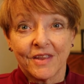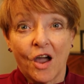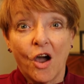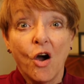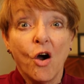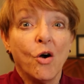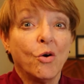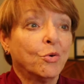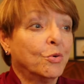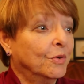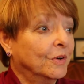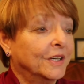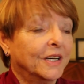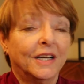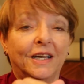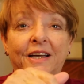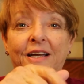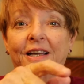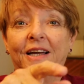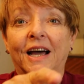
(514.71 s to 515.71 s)
Oh,
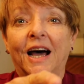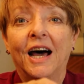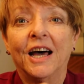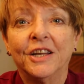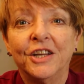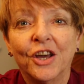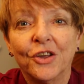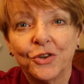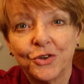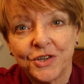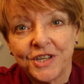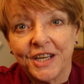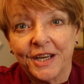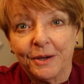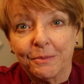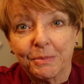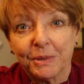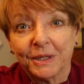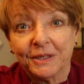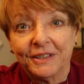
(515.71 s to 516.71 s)
another
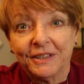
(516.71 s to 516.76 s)
tip.